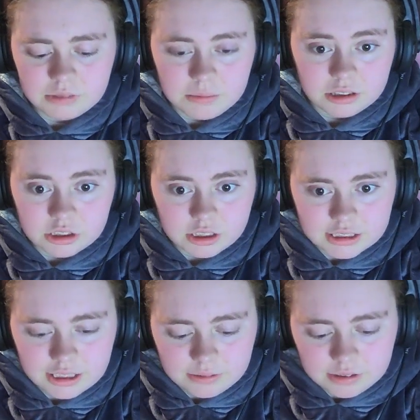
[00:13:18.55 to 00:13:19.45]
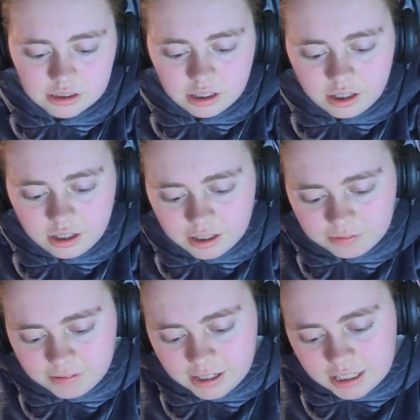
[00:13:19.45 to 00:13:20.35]
I'm not sure how to say it. word.
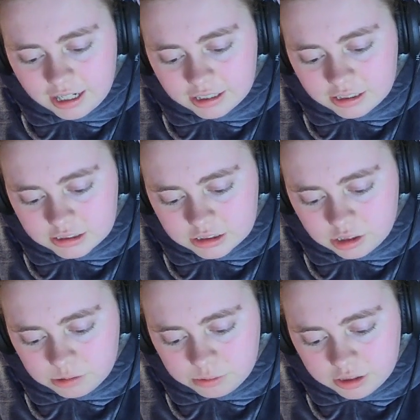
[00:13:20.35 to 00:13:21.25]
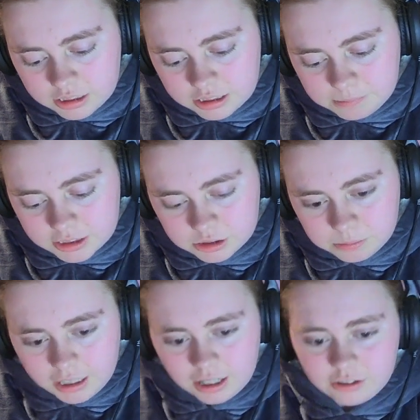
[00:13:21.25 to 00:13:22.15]
A fat yak into pulling a
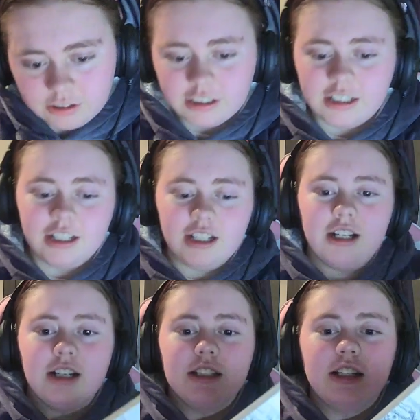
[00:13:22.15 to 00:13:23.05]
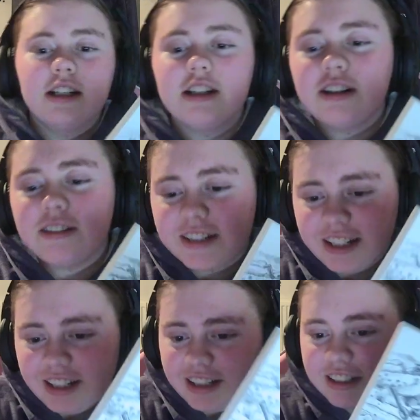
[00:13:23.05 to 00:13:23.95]
metal plow, and then over
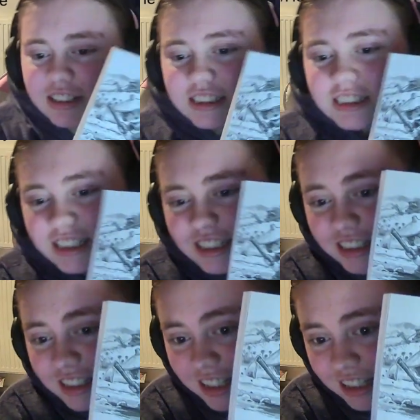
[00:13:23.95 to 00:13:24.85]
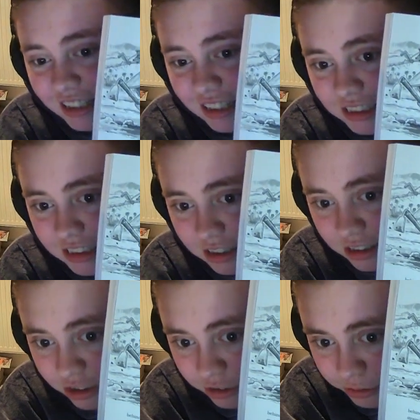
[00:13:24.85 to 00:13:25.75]
here you can see this is
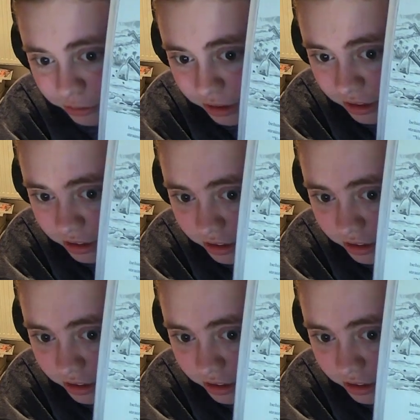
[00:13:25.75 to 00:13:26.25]
Lou.